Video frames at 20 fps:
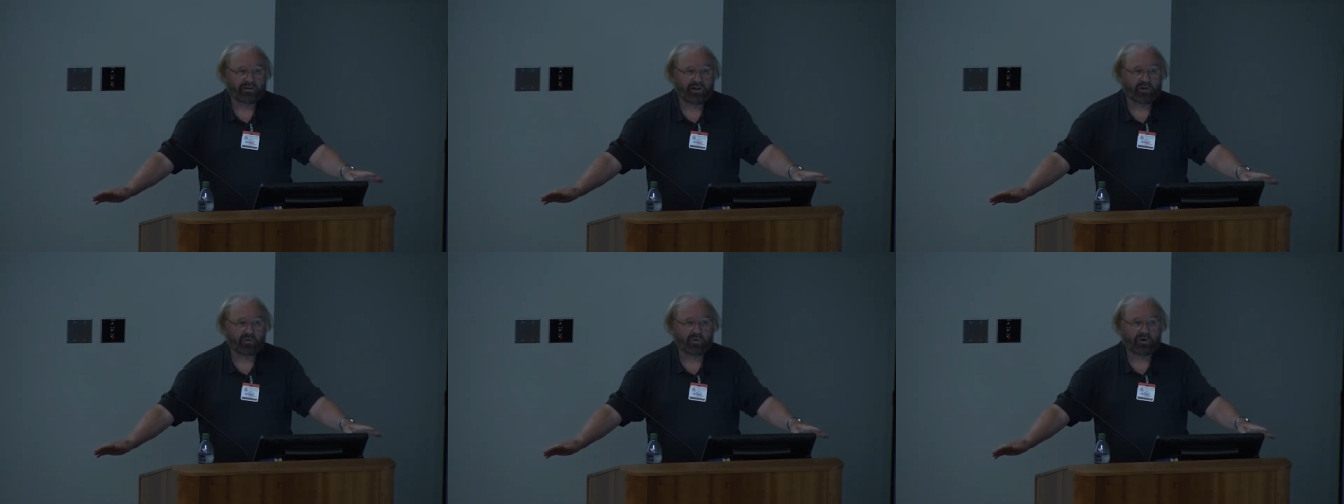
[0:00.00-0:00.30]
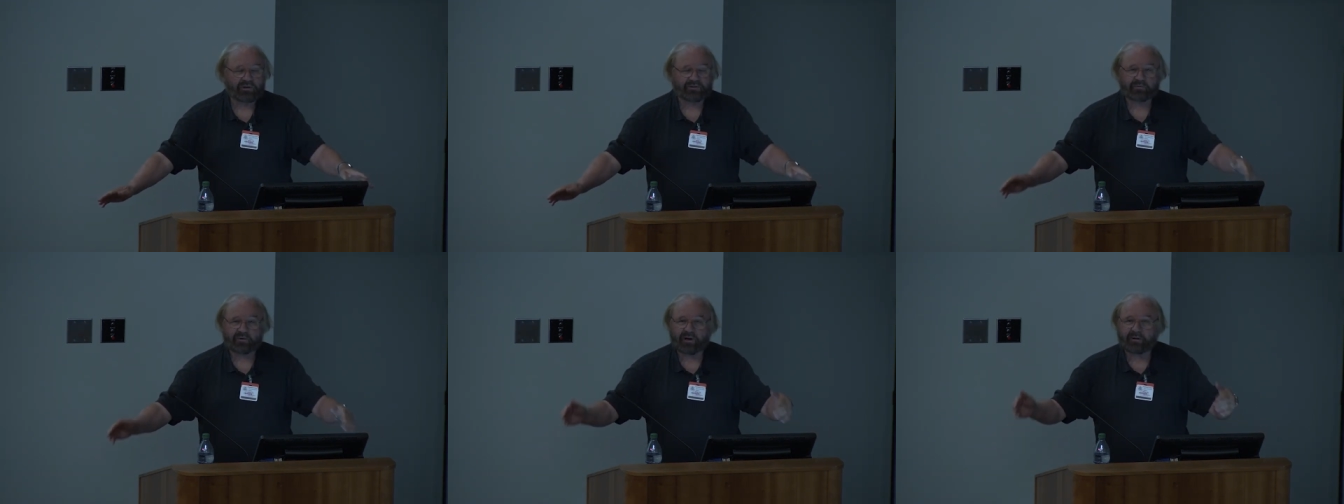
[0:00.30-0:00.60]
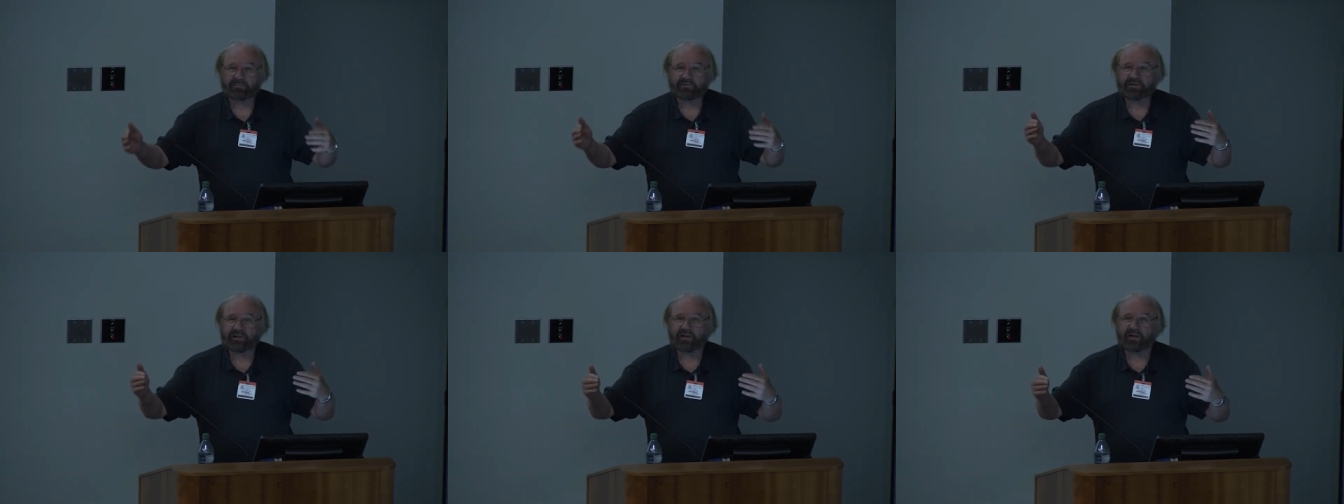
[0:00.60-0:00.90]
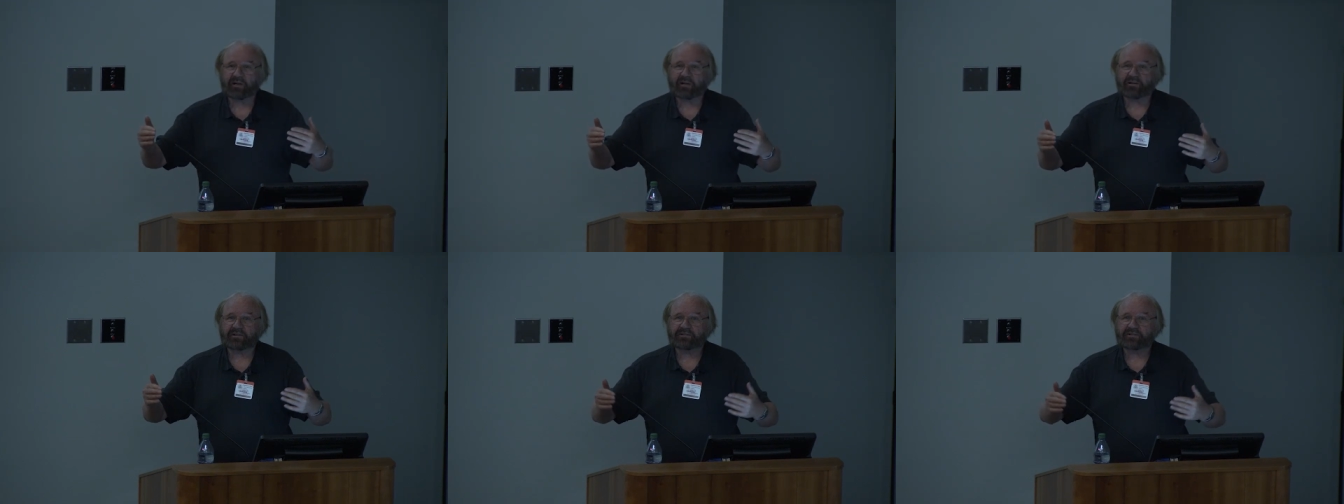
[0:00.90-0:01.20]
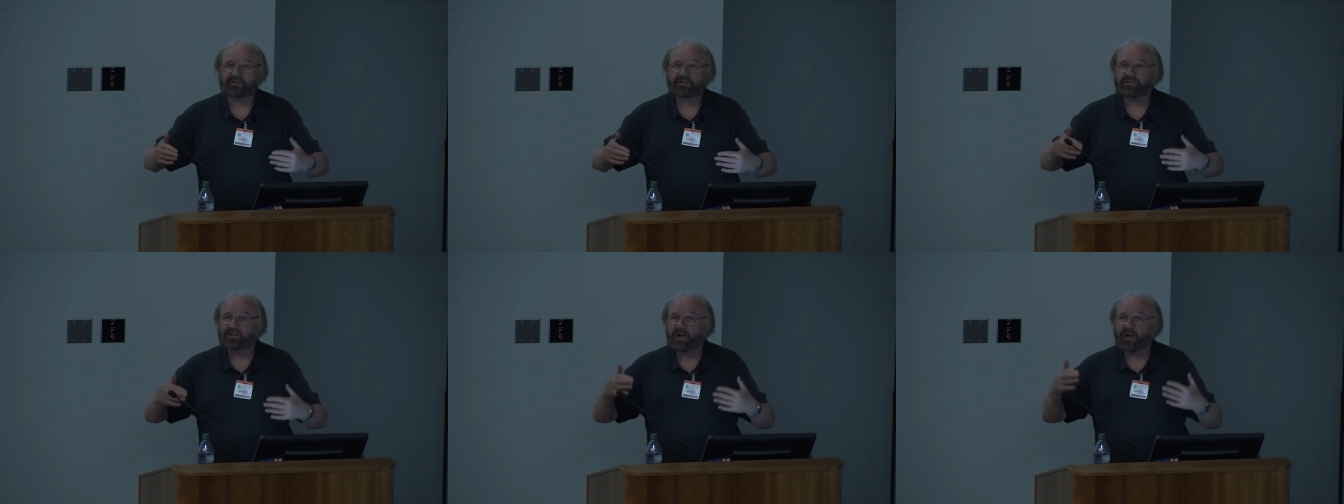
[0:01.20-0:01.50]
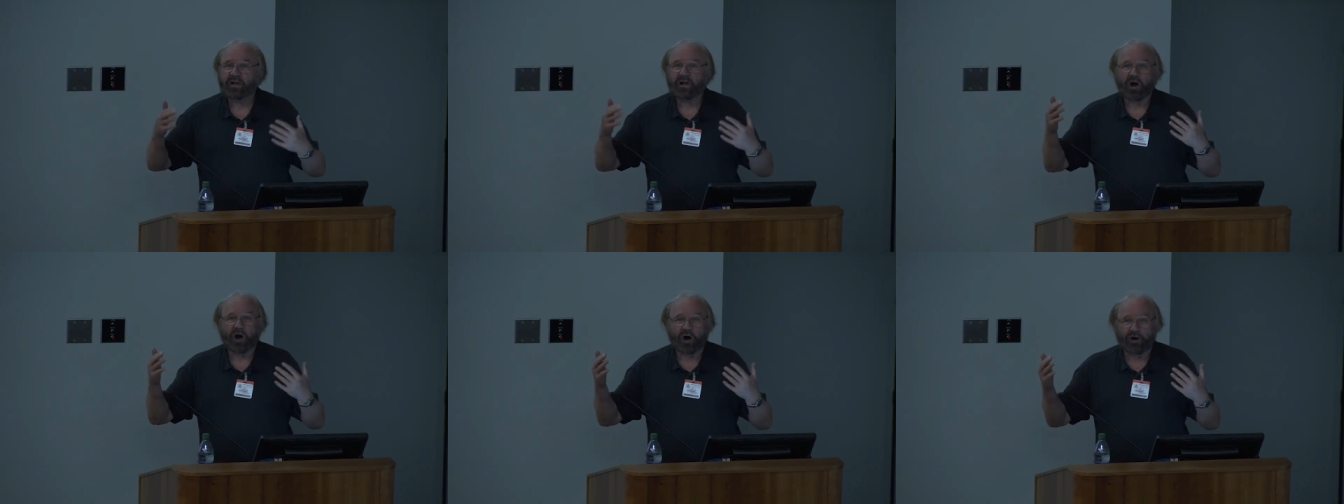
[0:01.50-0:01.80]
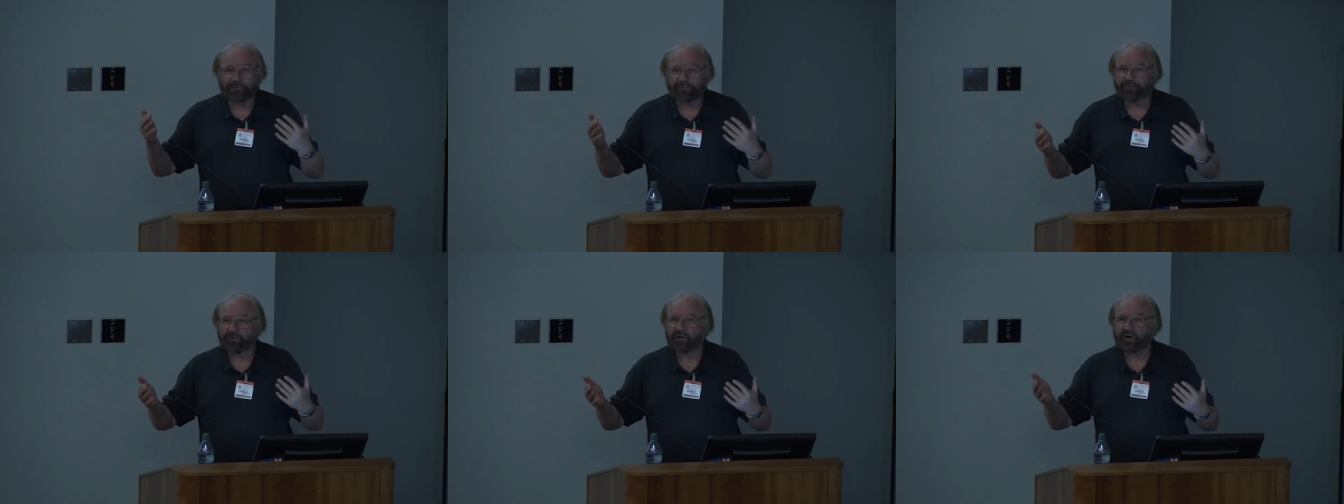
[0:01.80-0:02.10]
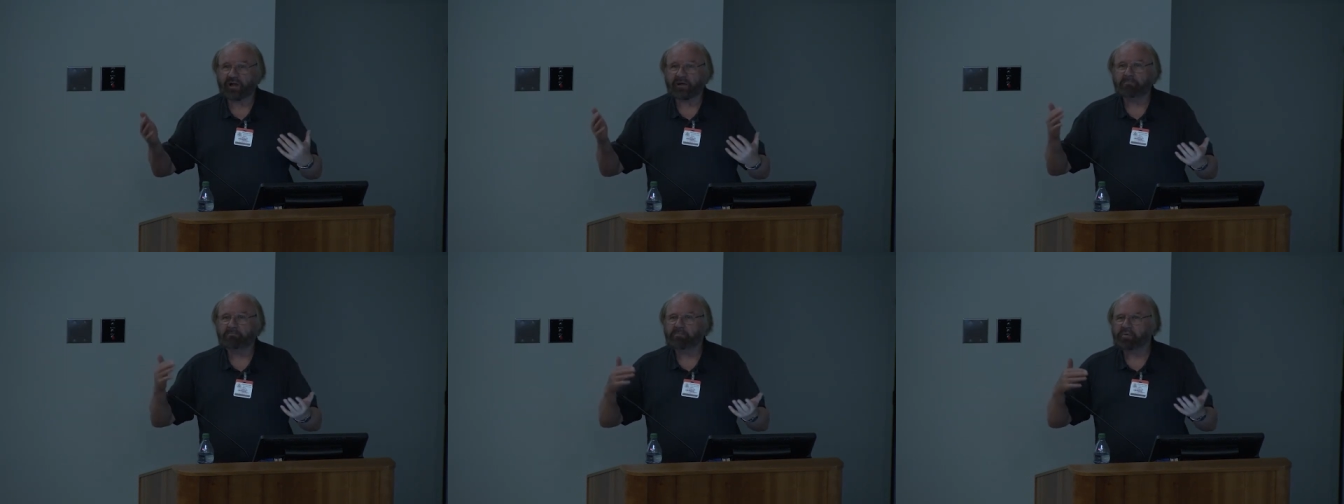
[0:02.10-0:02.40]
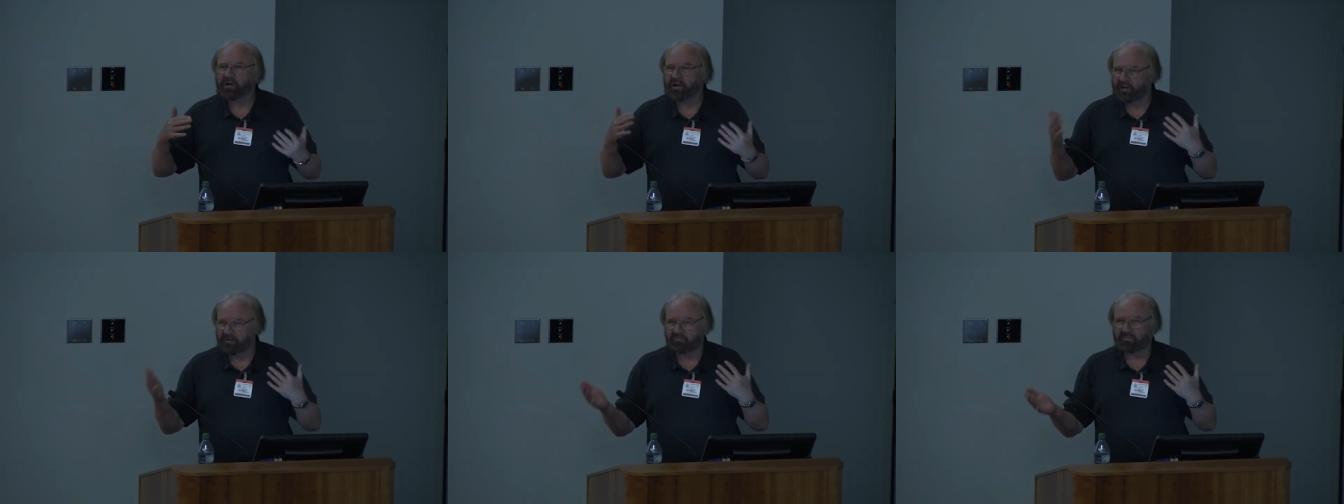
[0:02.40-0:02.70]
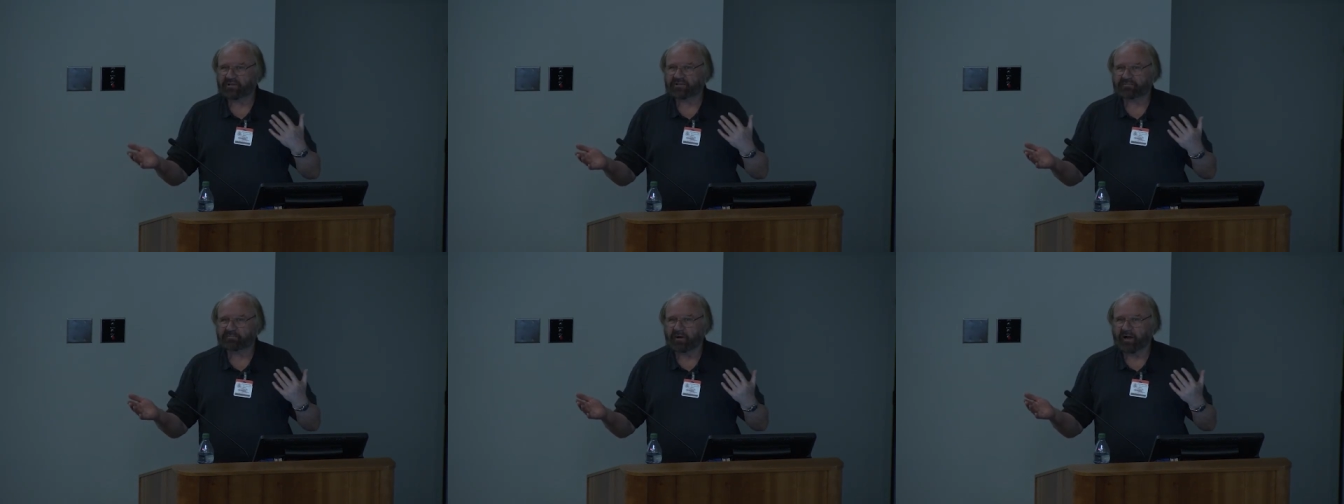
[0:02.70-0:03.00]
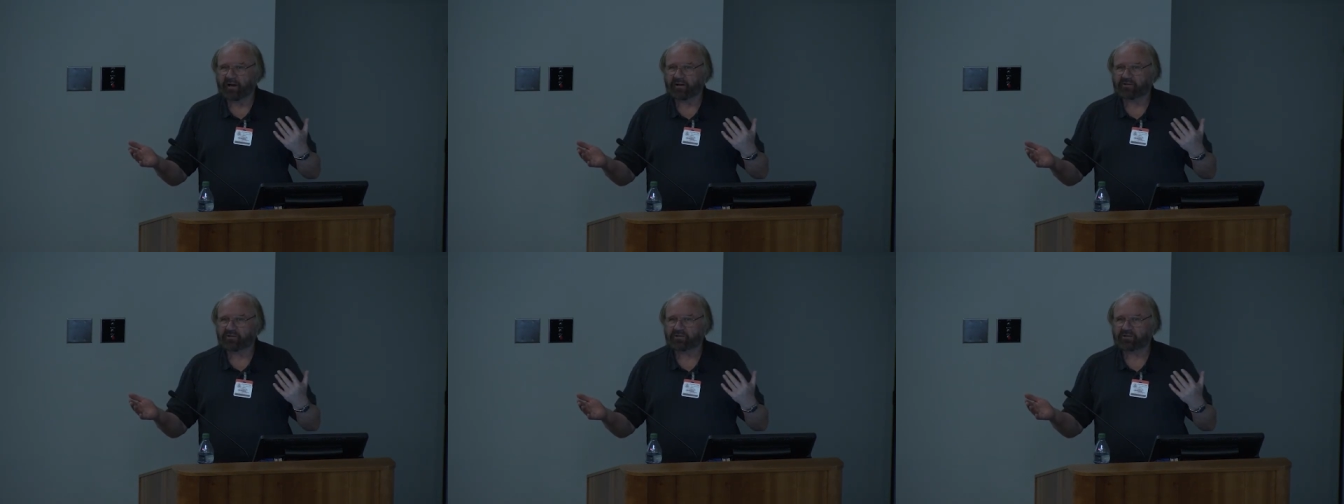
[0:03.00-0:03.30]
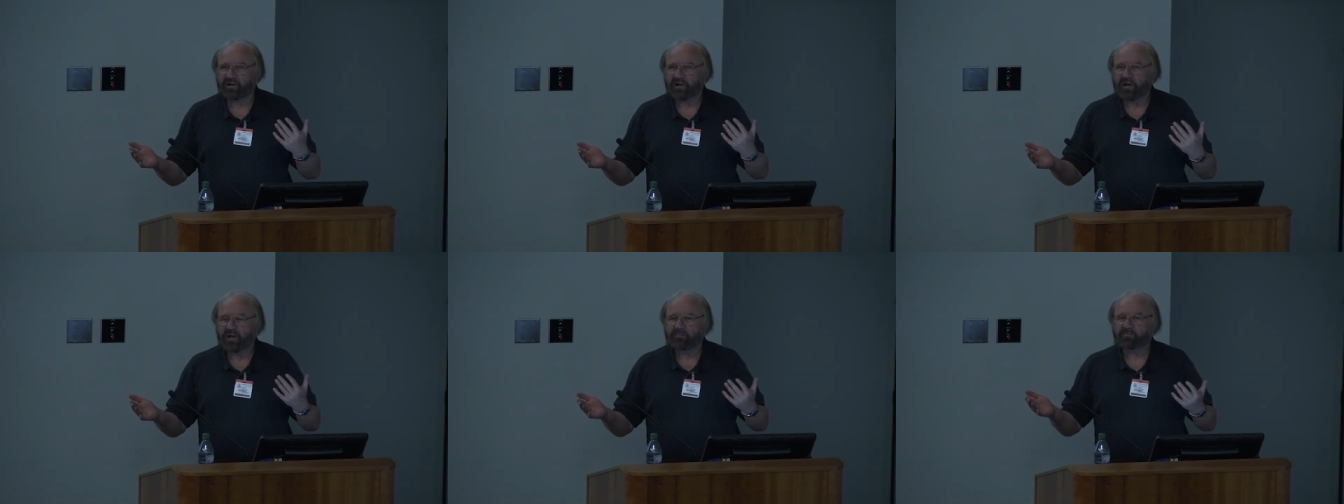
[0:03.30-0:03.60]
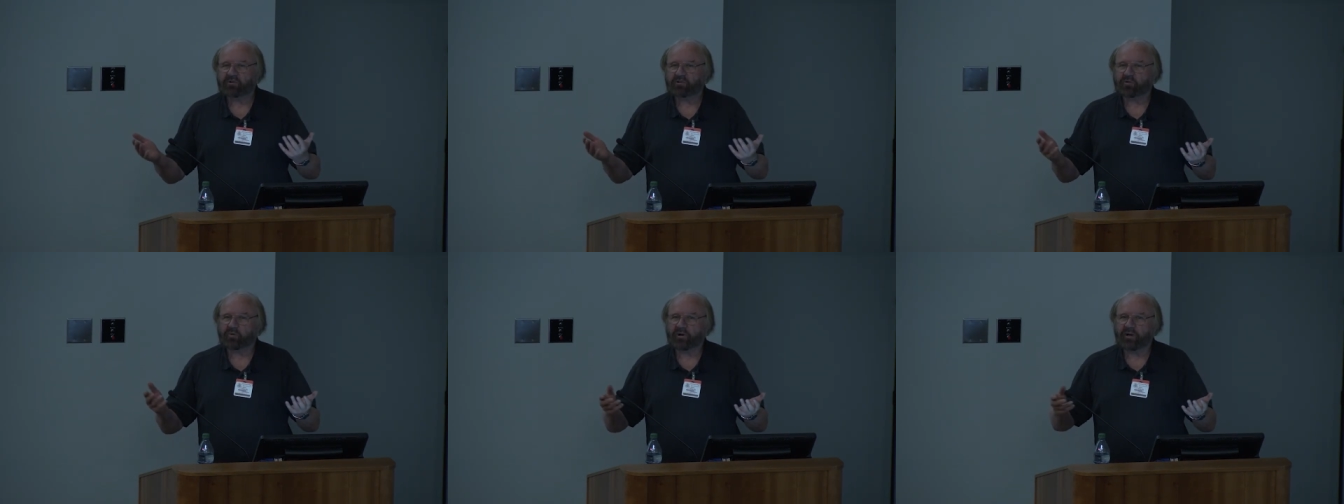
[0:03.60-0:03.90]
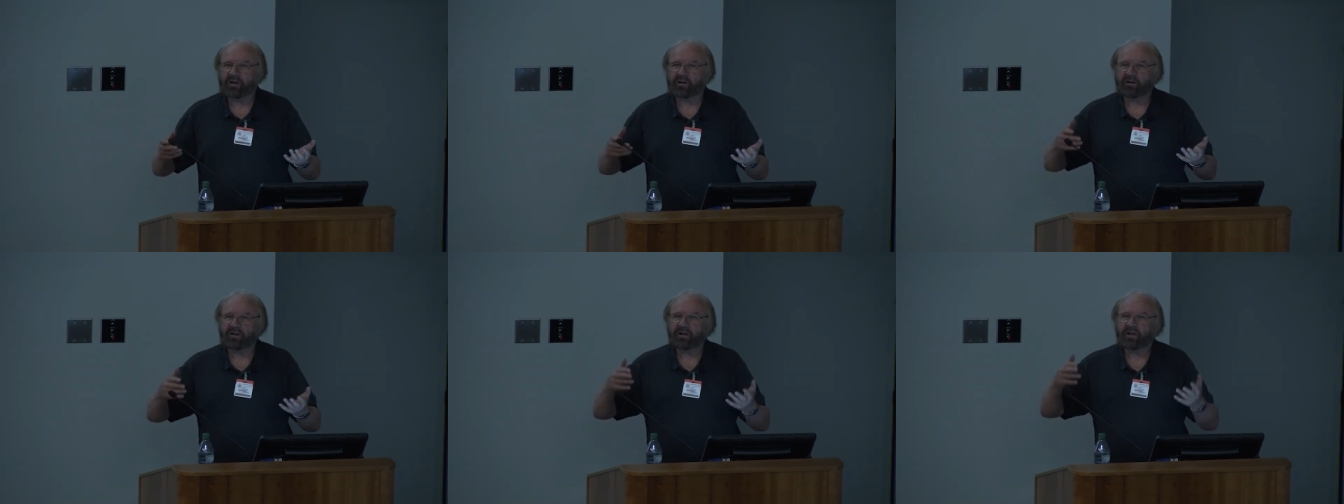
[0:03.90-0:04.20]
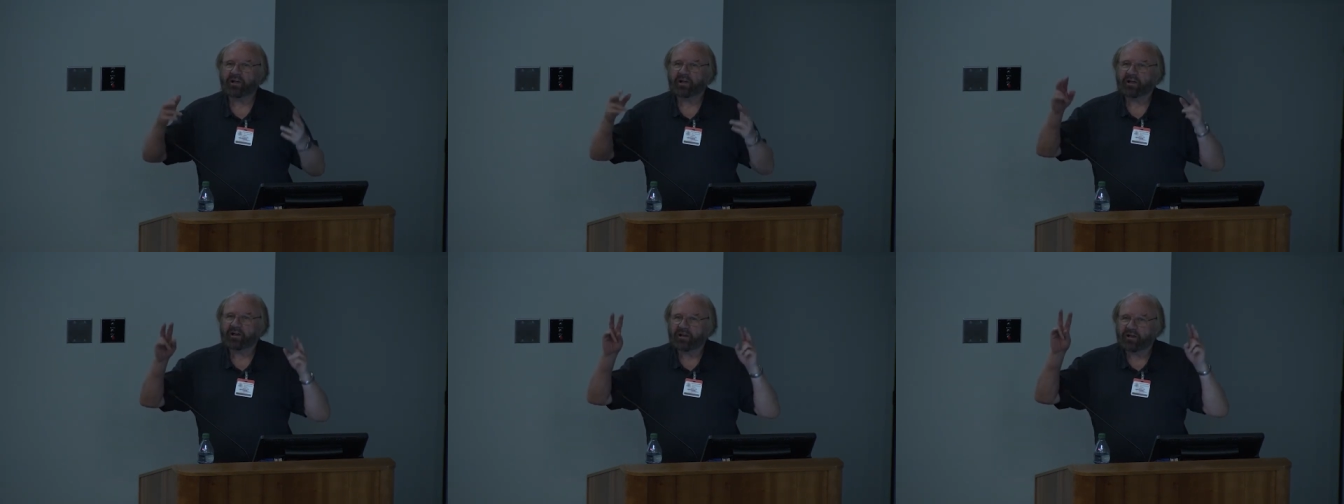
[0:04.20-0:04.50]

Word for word: In other words, what I'm saying is there's often a big mismatch between